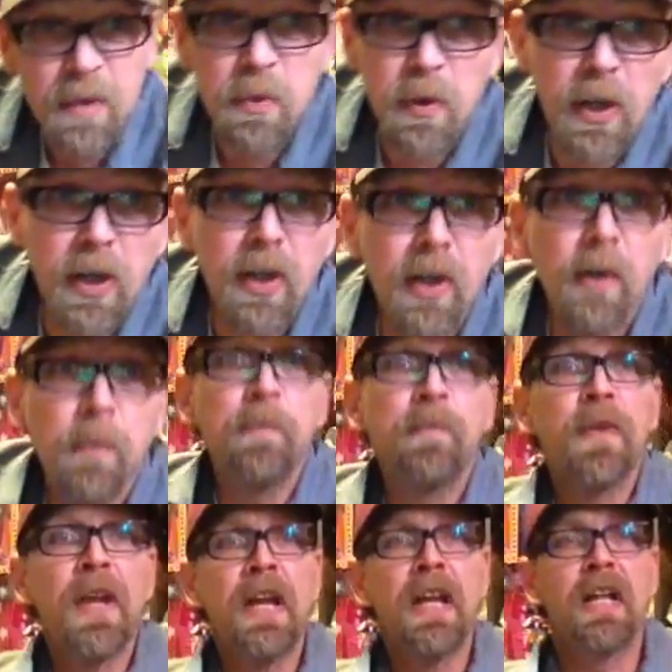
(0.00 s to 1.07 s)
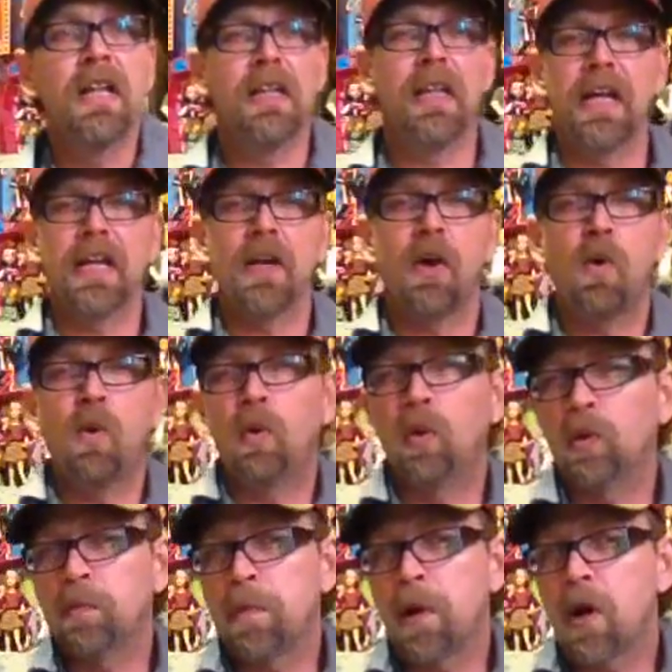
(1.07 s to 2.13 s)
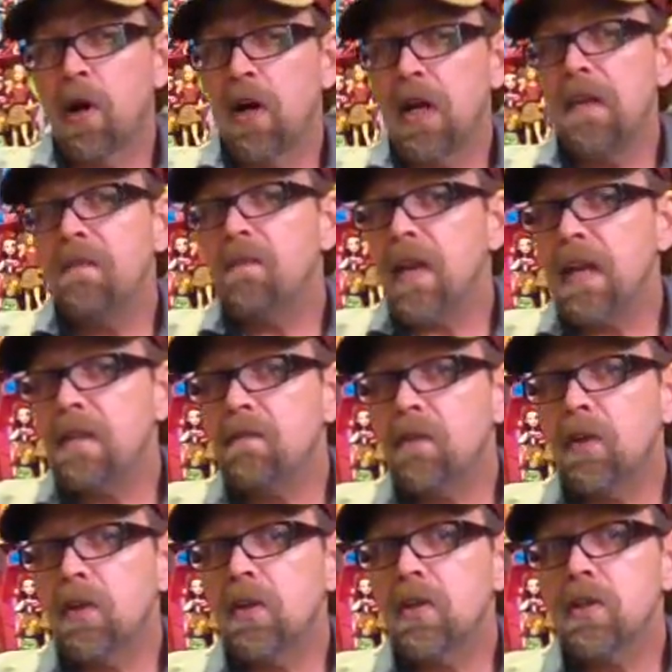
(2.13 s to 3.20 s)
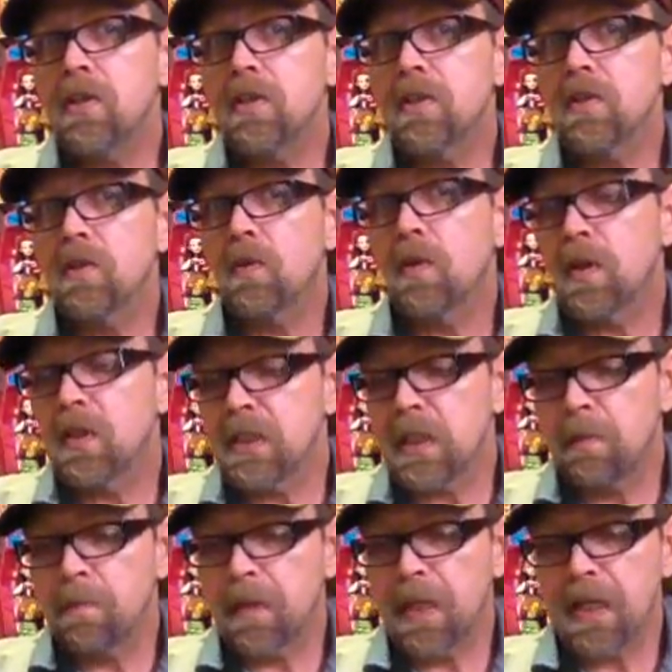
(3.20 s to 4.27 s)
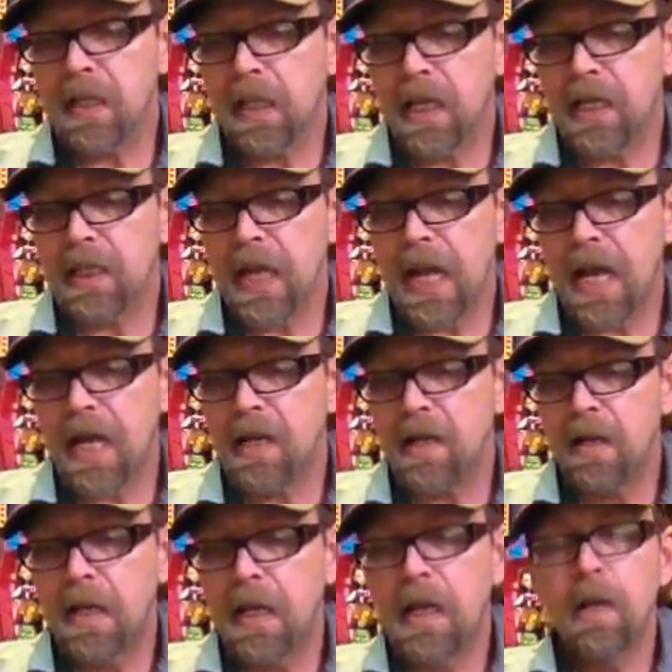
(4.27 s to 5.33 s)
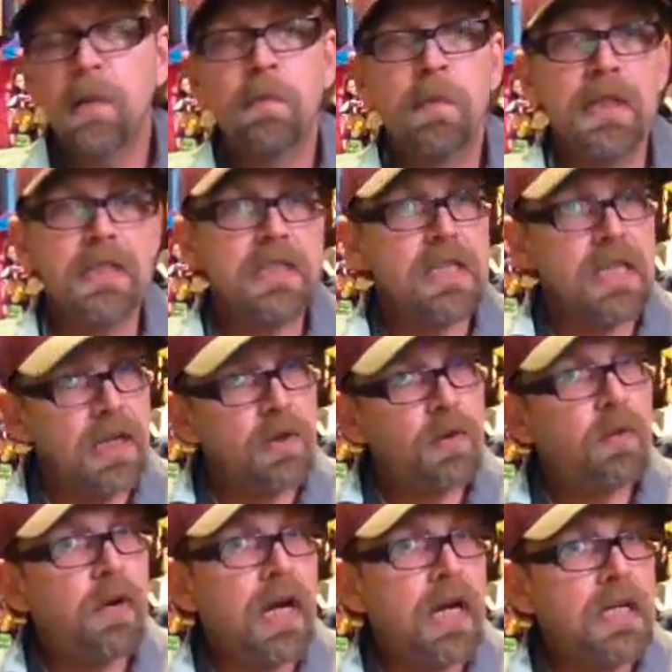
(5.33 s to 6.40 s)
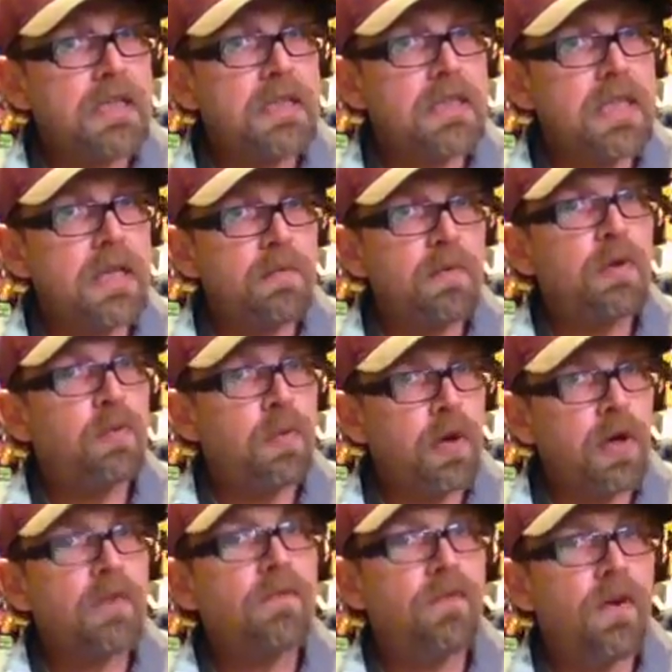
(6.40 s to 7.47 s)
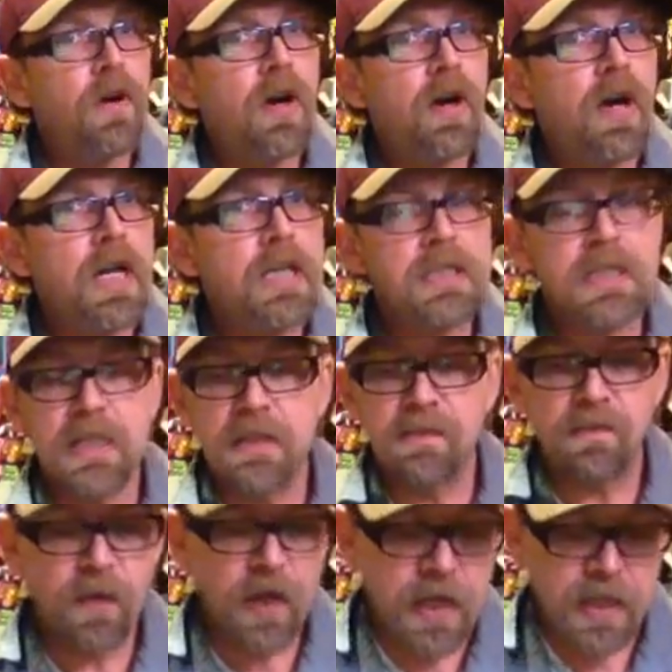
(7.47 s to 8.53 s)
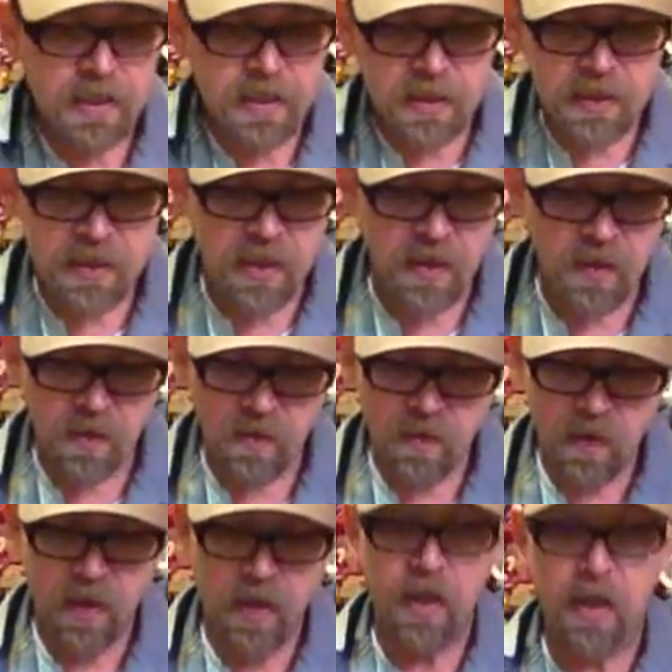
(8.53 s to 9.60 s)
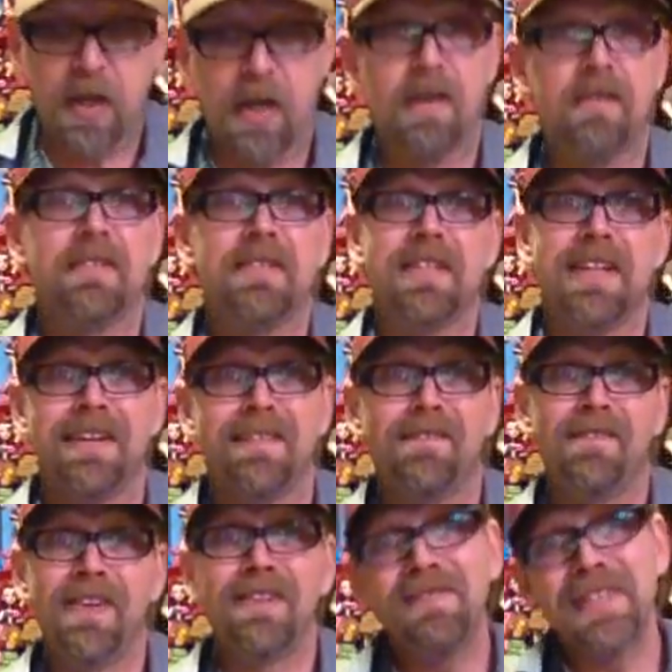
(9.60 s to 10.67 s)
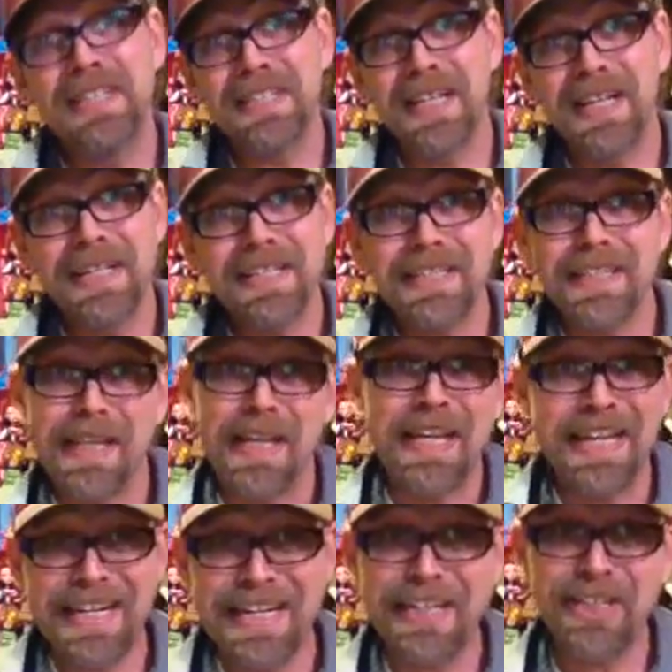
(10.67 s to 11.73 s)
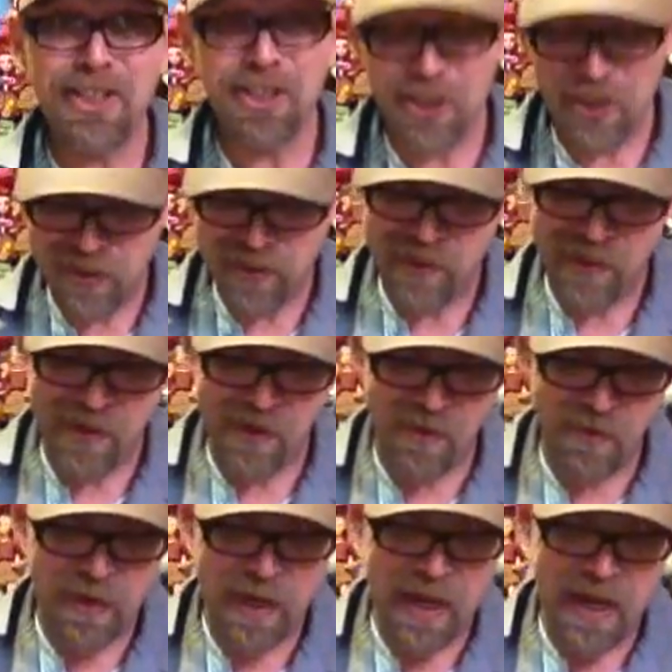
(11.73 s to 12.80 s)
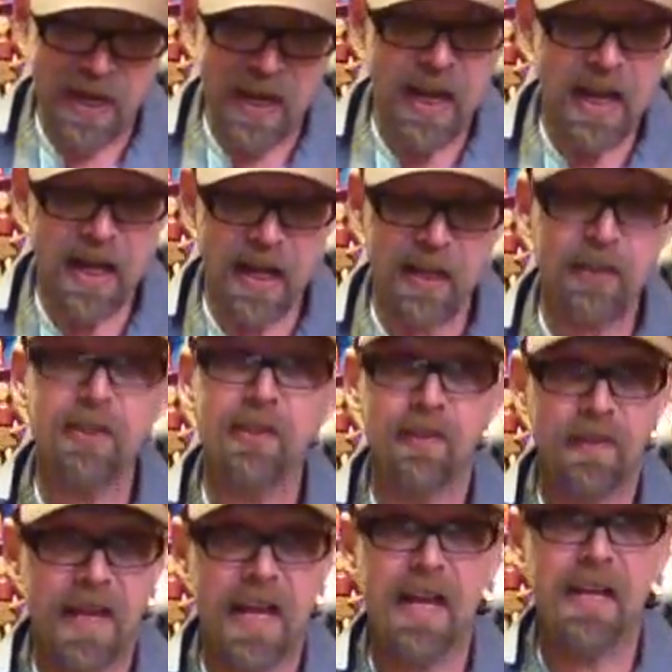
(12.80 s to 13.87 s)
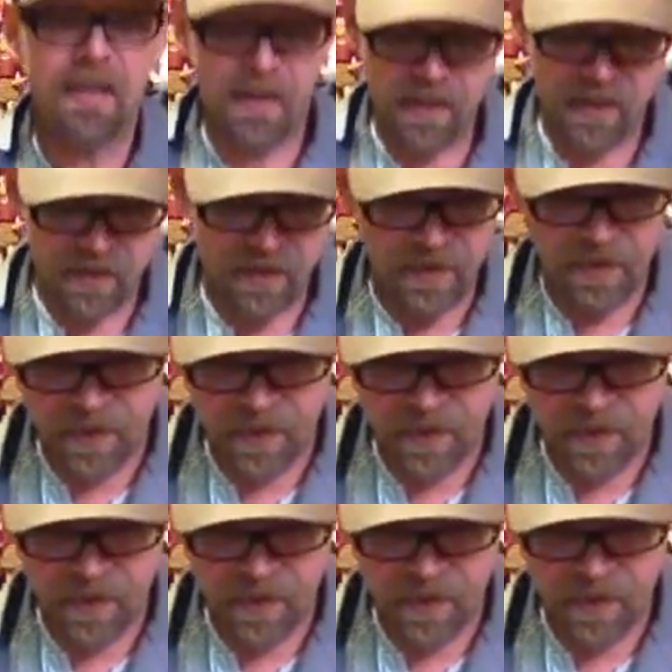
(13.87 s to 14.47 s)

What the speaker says: were like old party favors or something like that. But scale-wise, they would work for our SD friends. So I was like, 50 cents each? Okay, I'll do that.